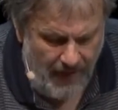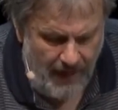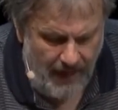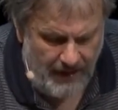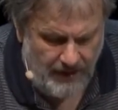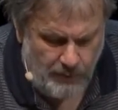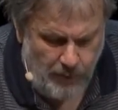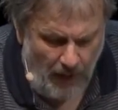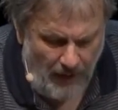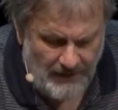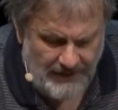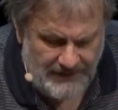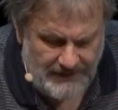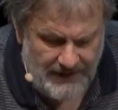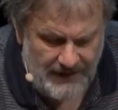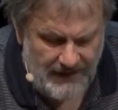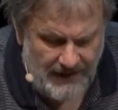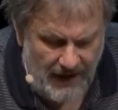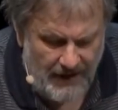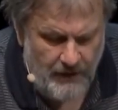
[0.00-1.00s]

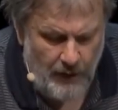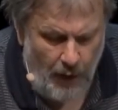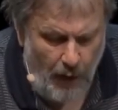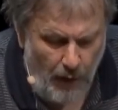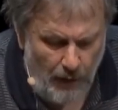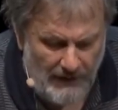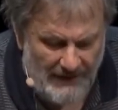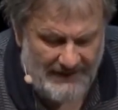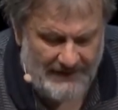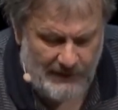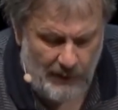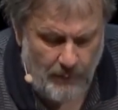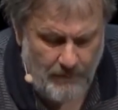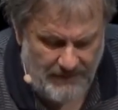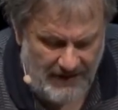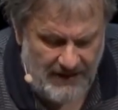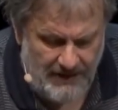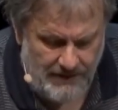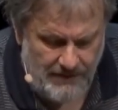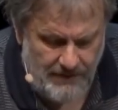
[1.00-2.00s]
Equality can also
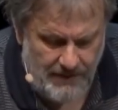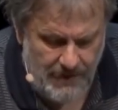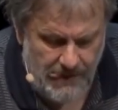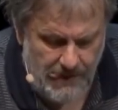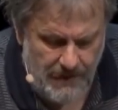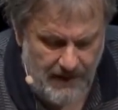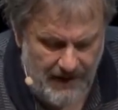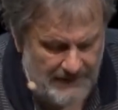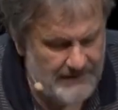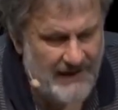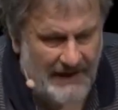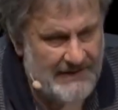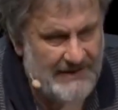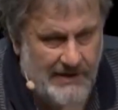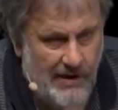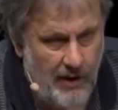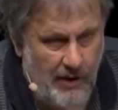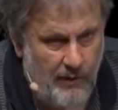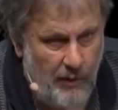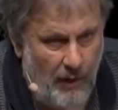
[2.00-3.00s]
mean, and that's
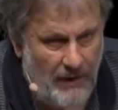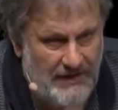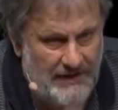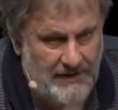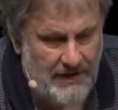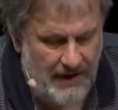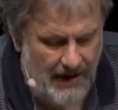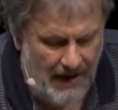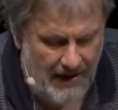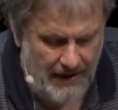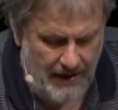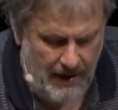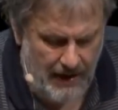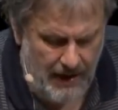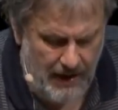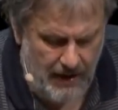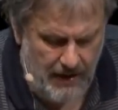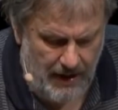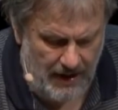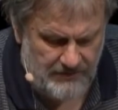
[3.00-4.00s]
the equality I
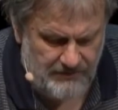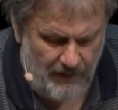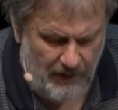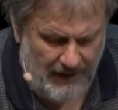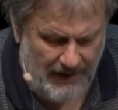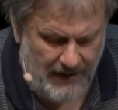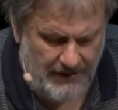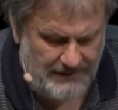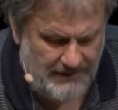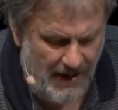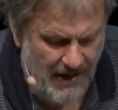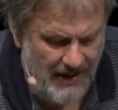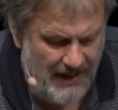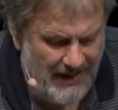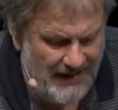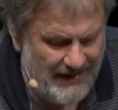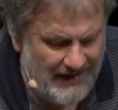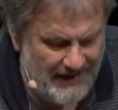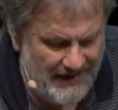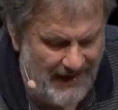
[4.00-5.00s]
advocate,
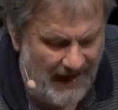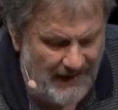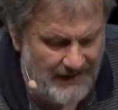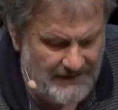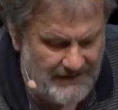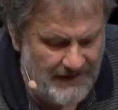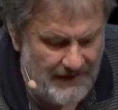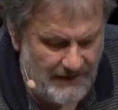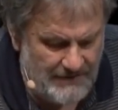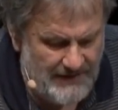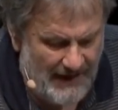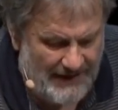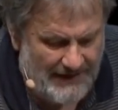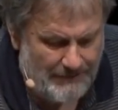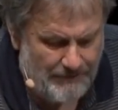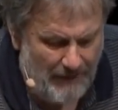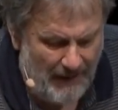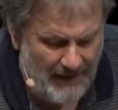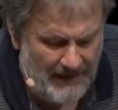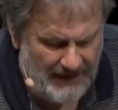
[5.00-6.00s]
creating the
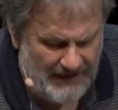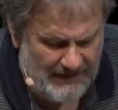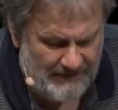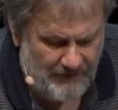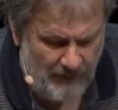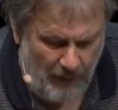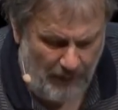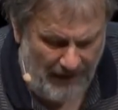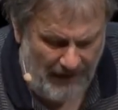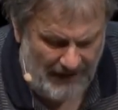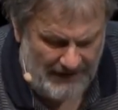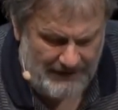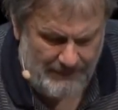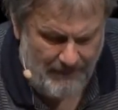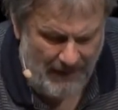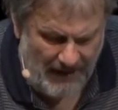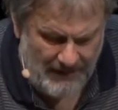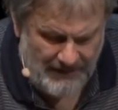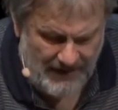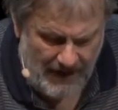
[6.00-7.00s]
space for as
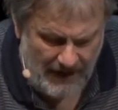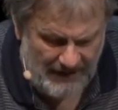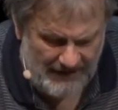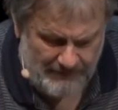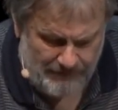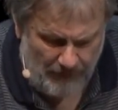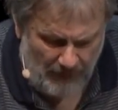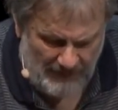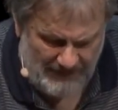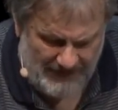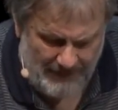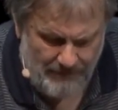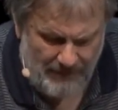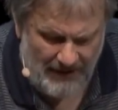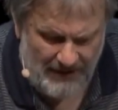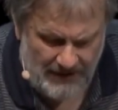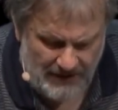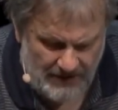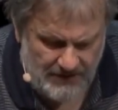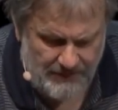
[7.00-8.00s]
many as
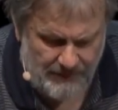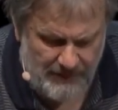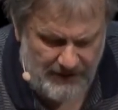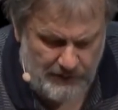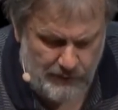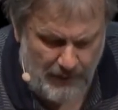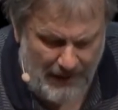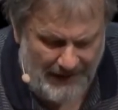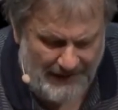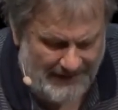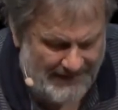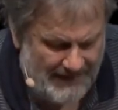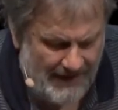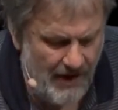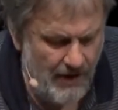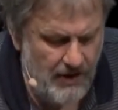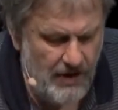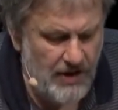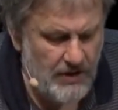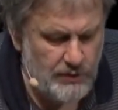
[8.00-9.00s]
possible individuals
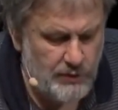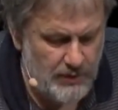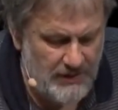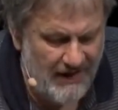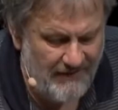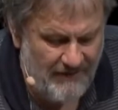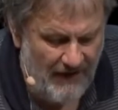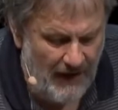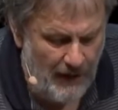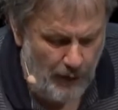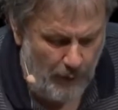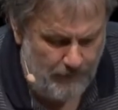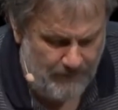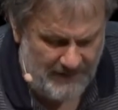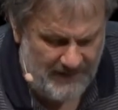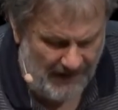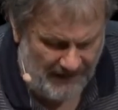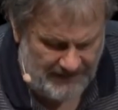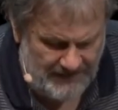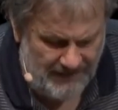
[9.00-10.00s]
to develop
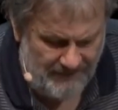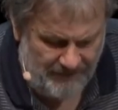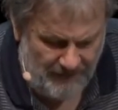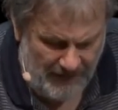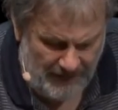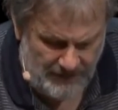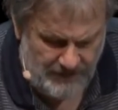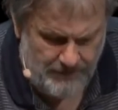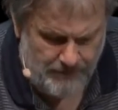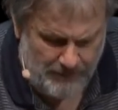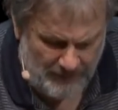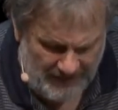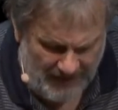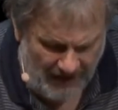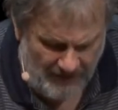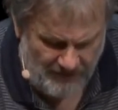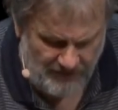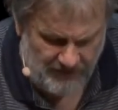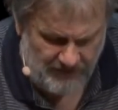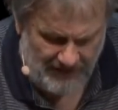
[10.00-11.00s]
their different
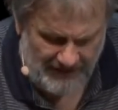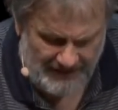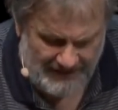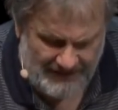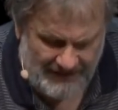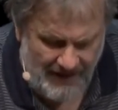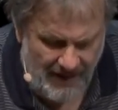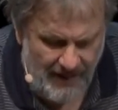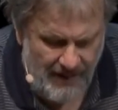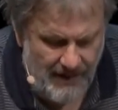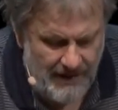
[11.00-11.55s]
potentials.